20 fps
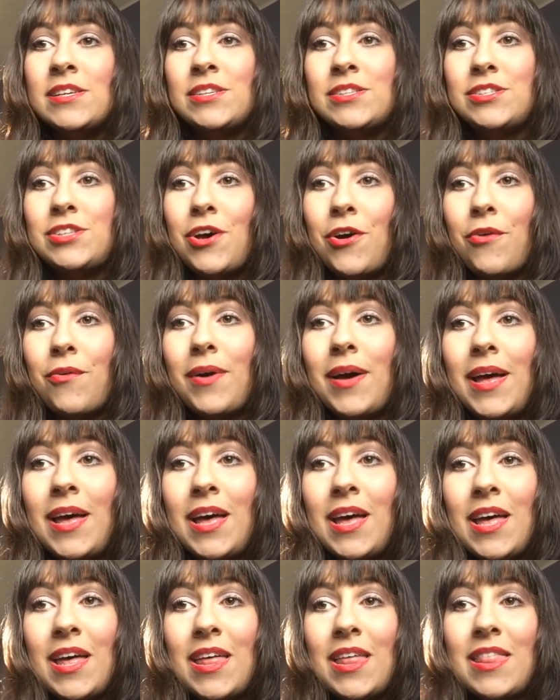so
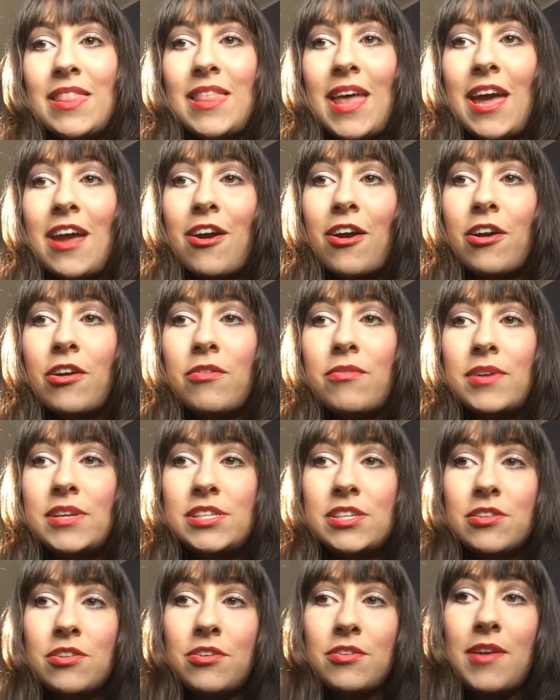they are going
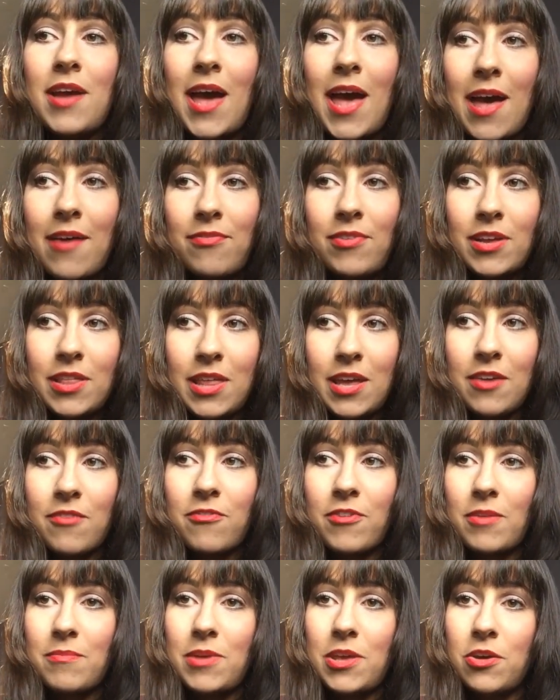to learn everything
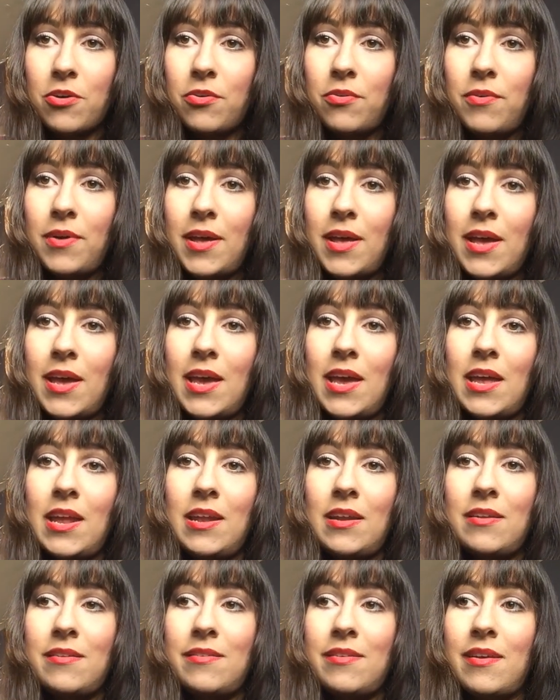from you
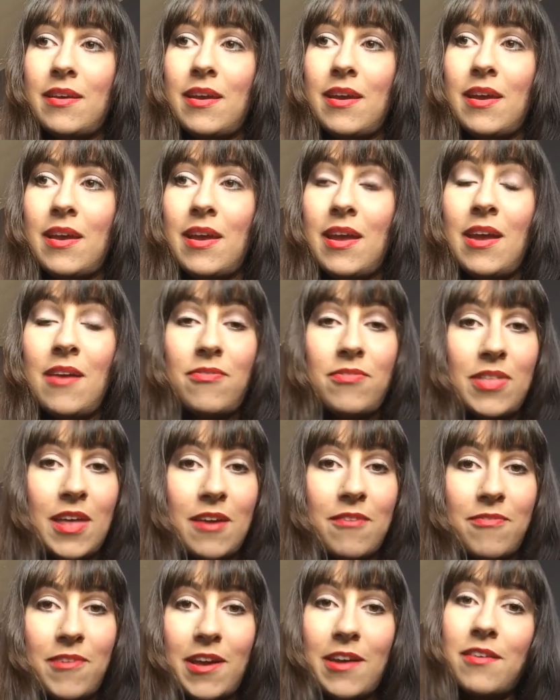and if
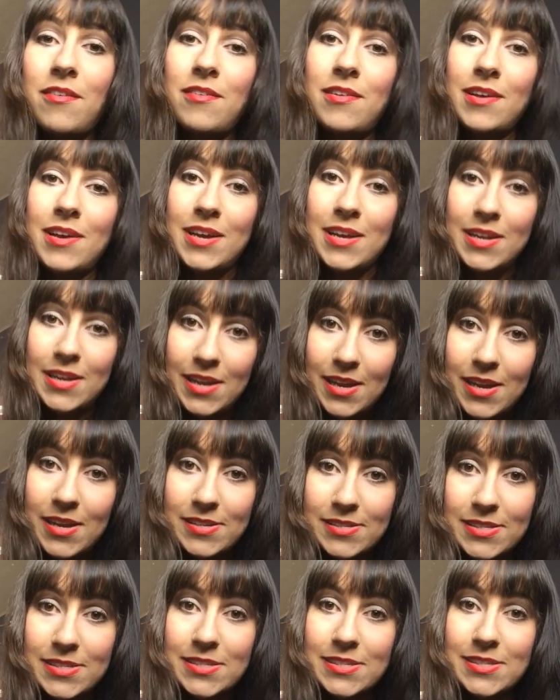they fail it
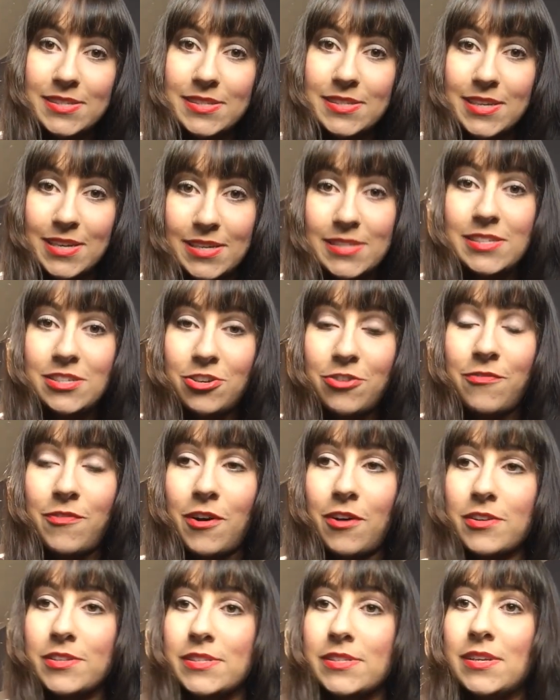is it's your
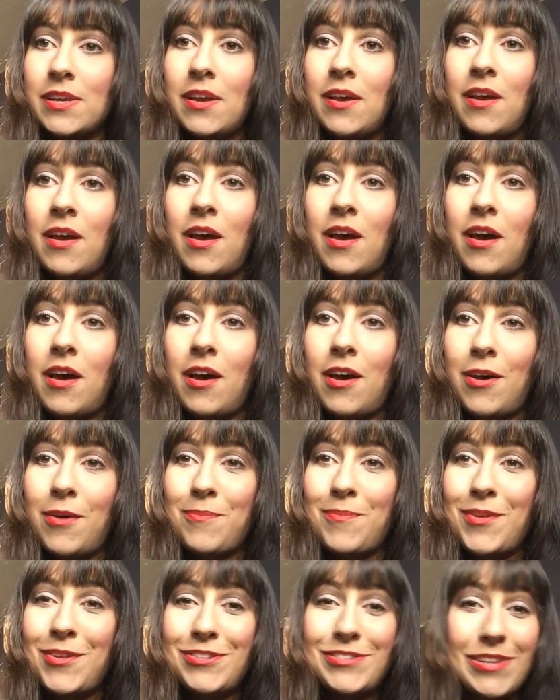fault
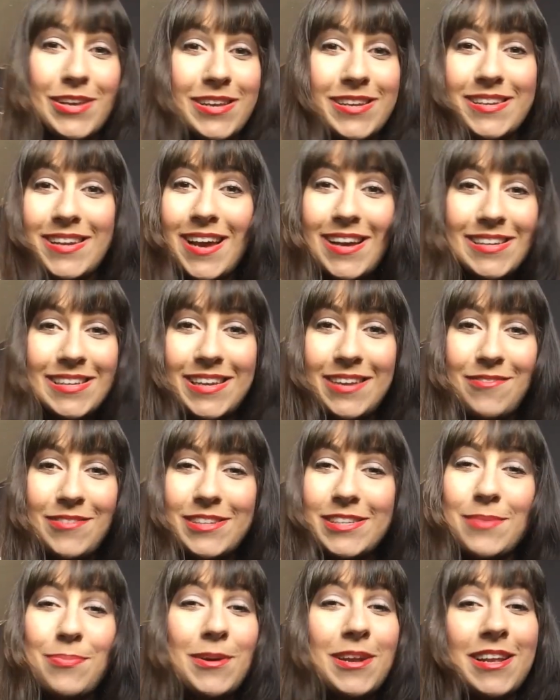um, to not
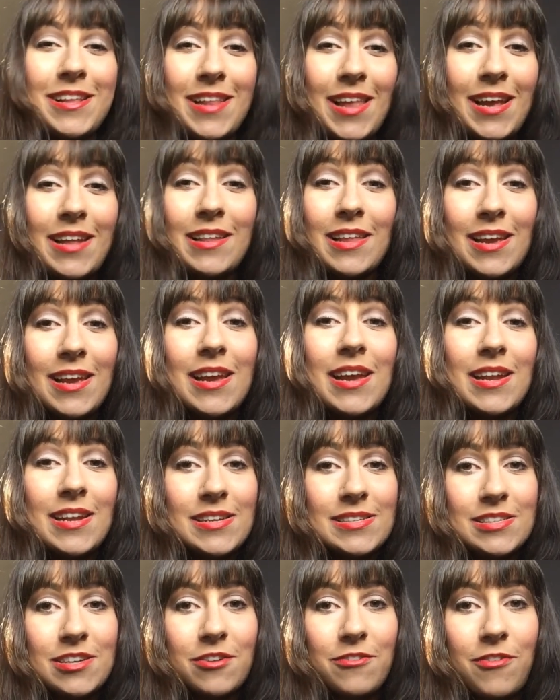even to put it lightly it
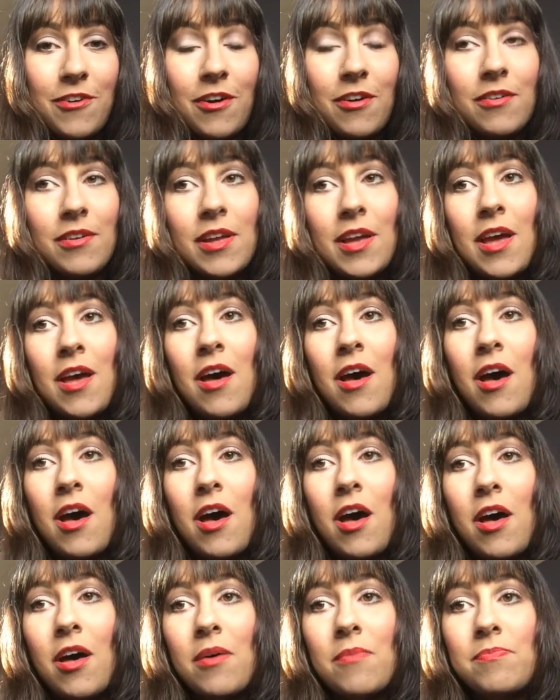is your fault
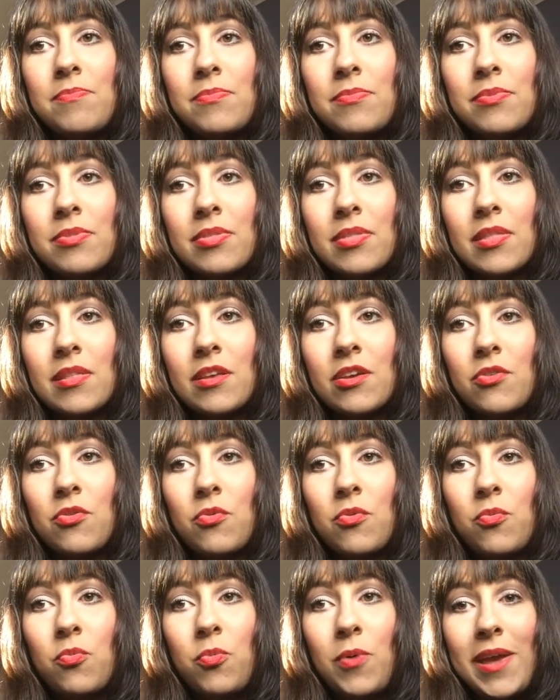um,
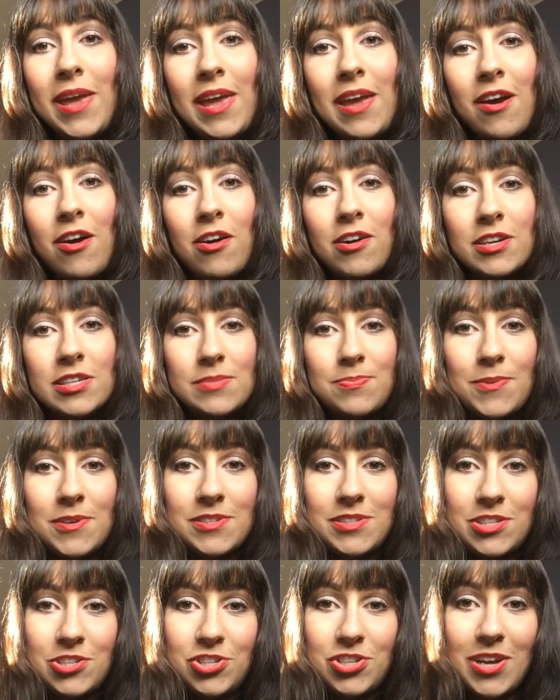we are
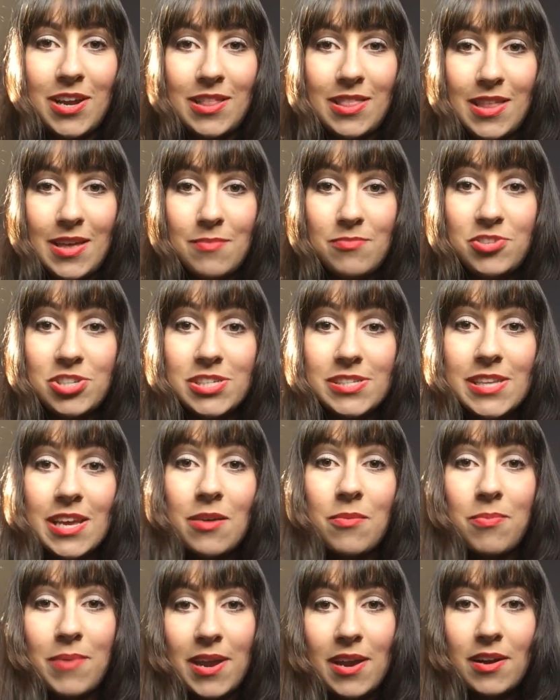supposed to train them just
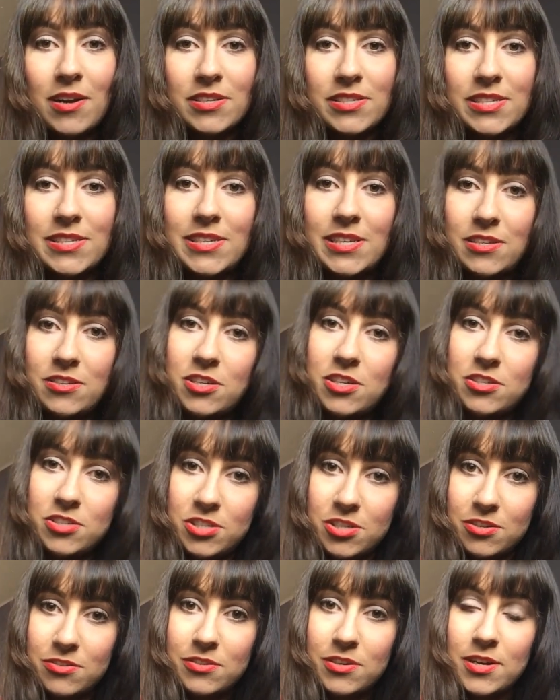like we are to teach our
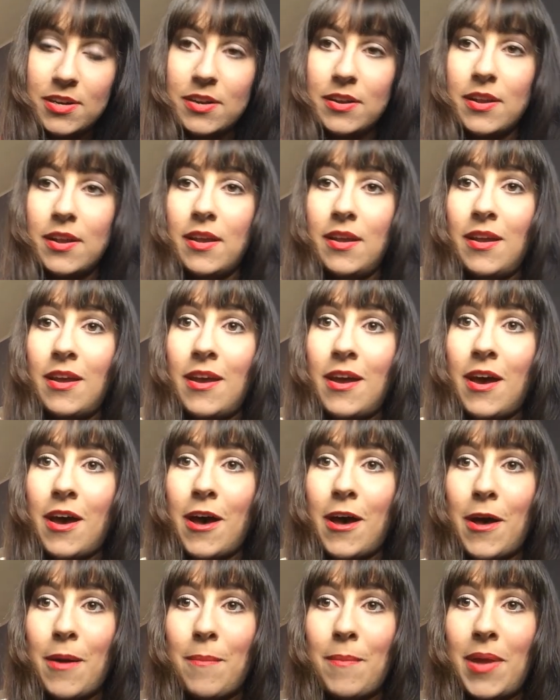children
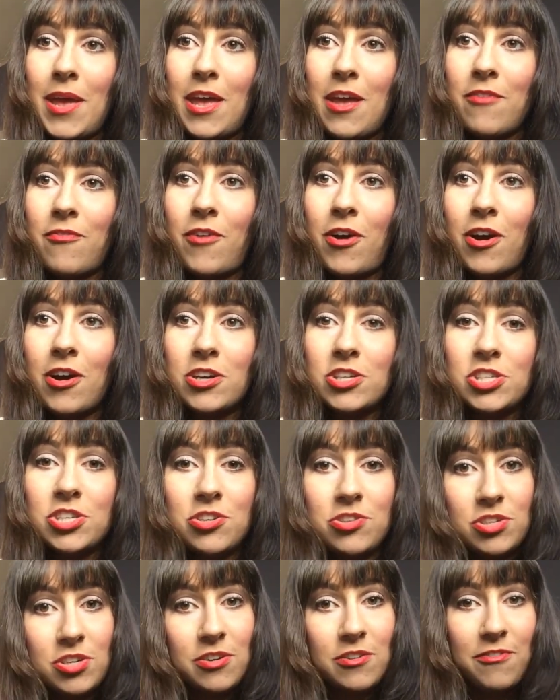um, if our
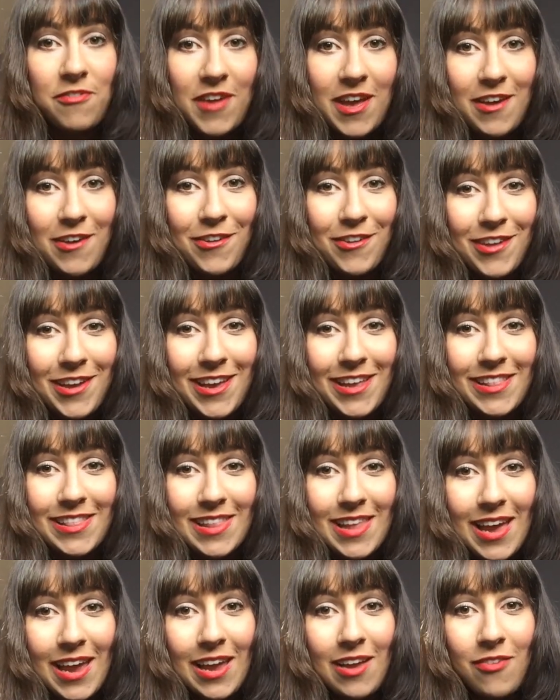children fail in
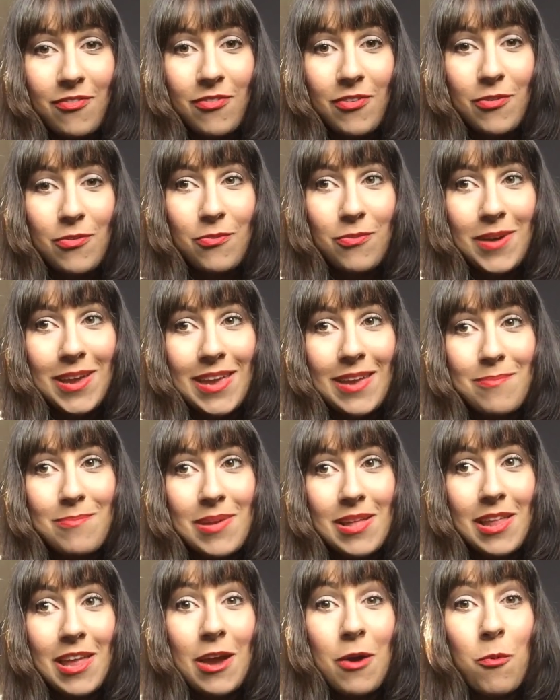life, we can
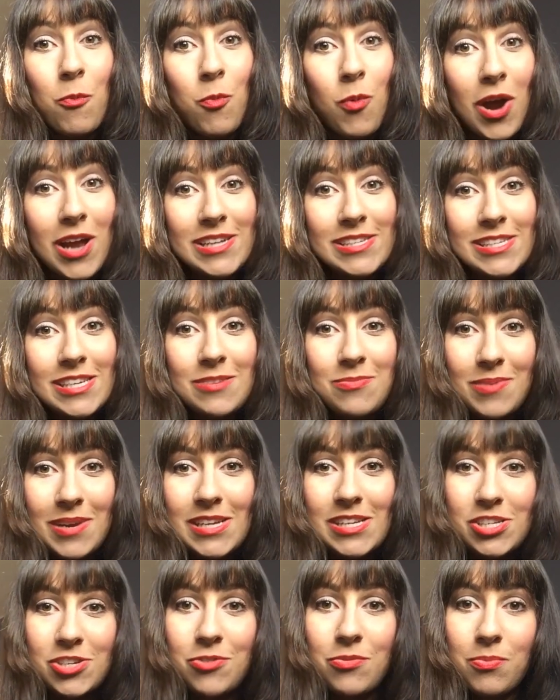be like, what did we
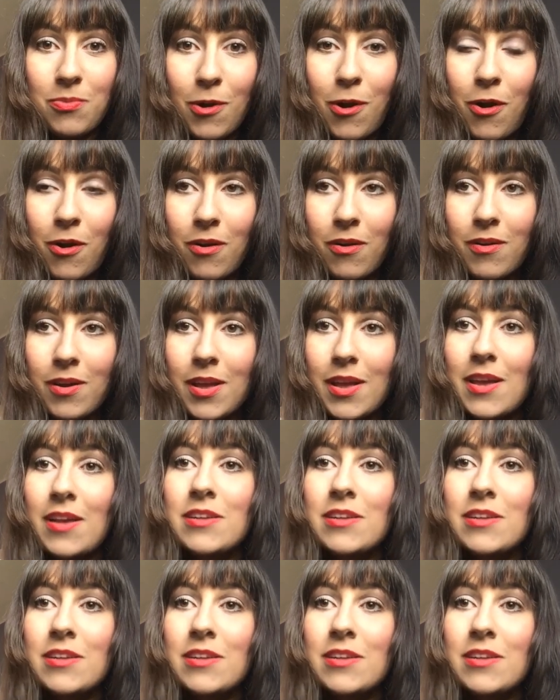do wrong?